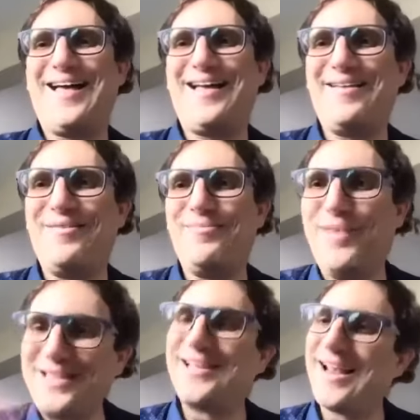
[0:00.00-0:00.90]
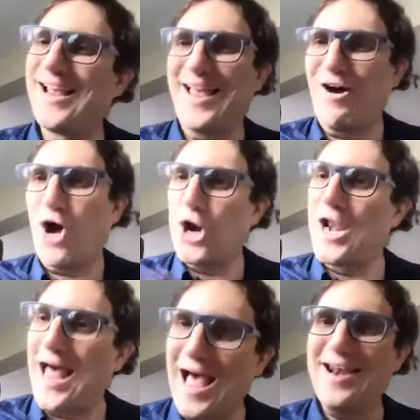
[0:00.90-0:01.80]
meeting
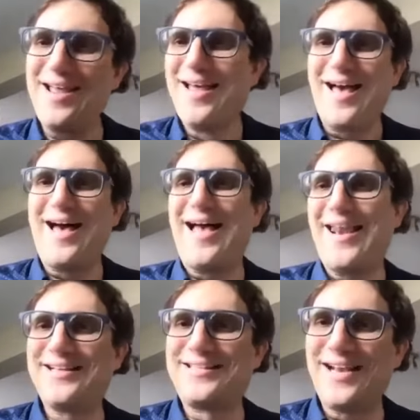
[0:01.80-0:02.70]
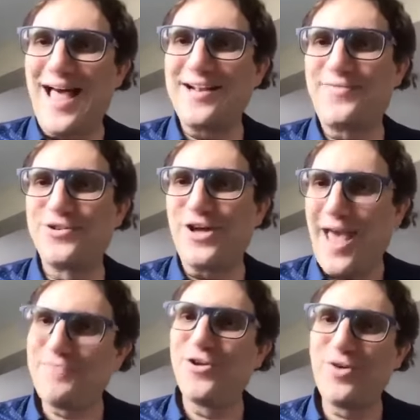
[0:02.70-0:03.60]
online, and it's delightful to have
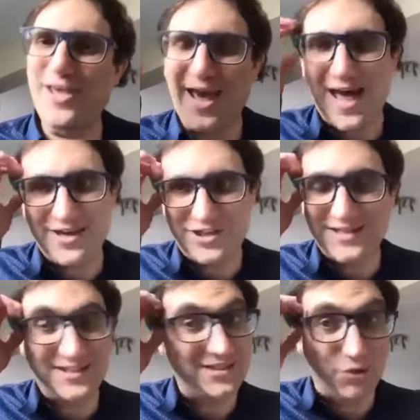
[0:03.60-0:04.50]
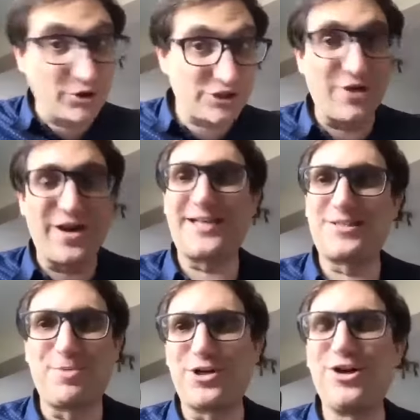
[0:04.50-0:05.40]
you here. Justice is also an
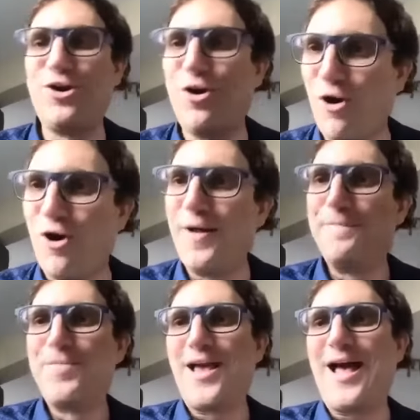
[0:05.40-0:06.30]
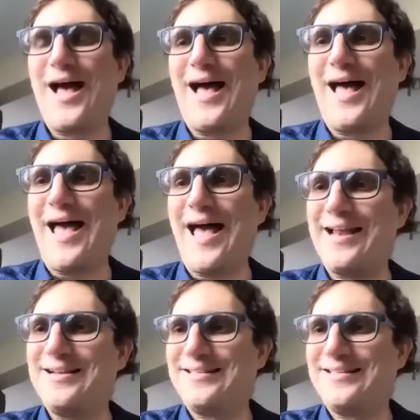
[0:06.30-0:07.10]
expert in law and